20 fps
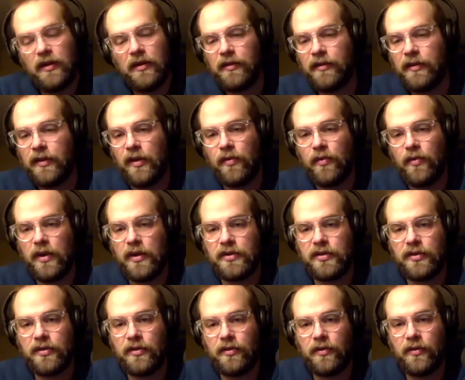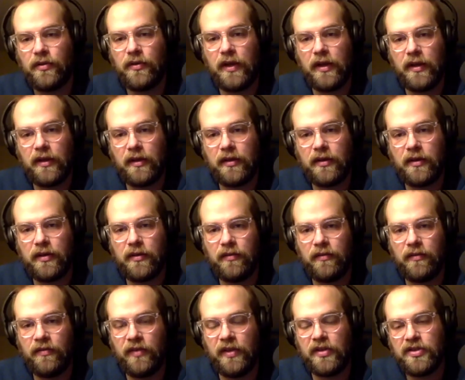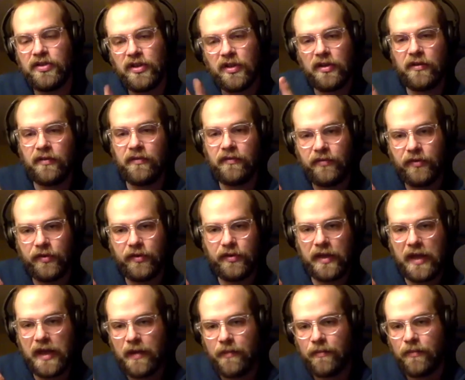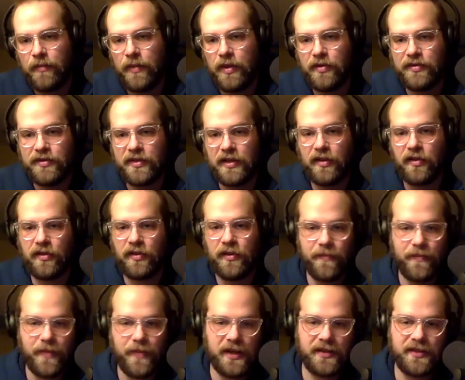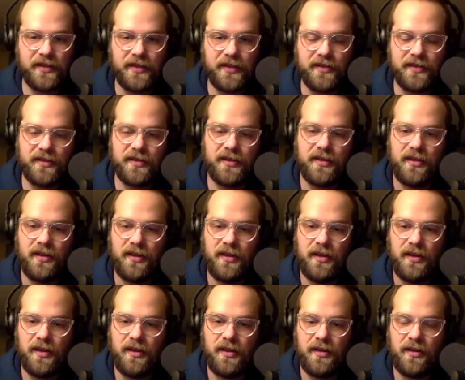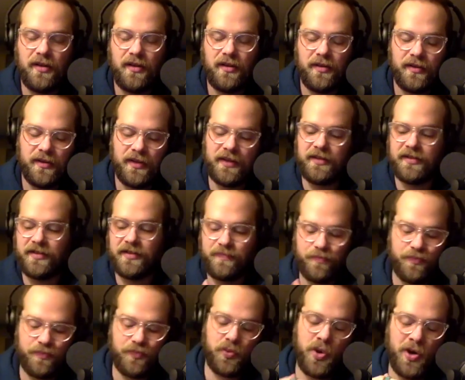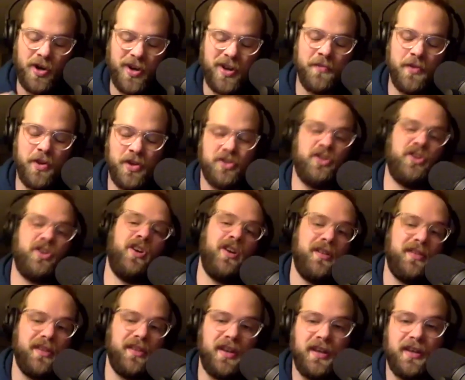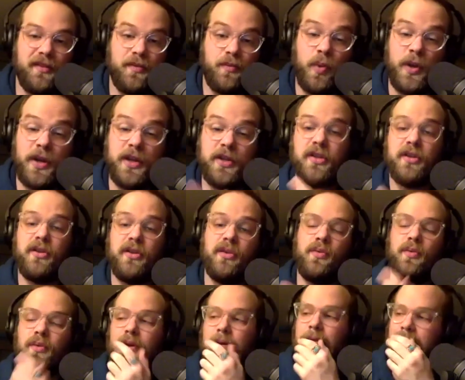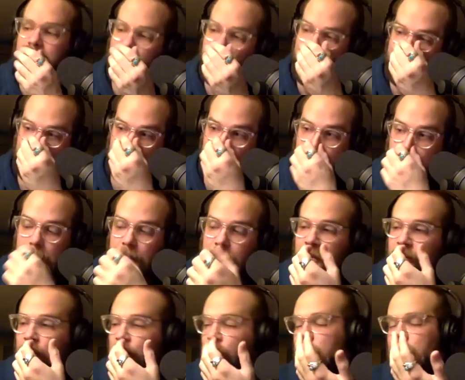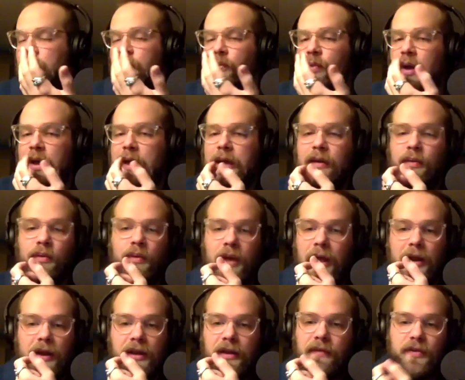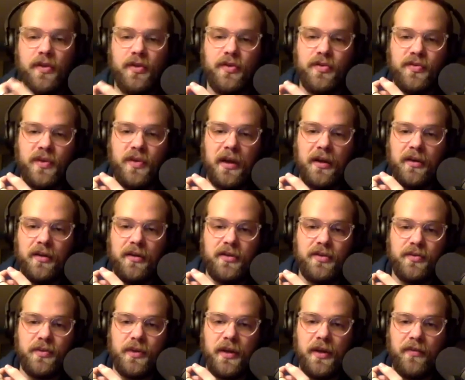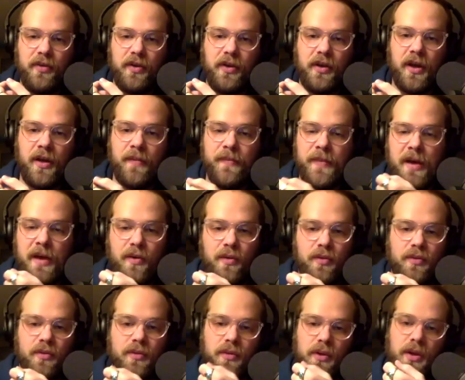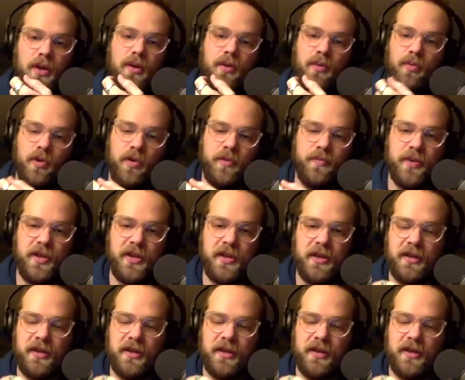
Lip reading: the original like vision for that music or the mixes is pretty much gone. Like we do, like the only way any of those records would ever come out would be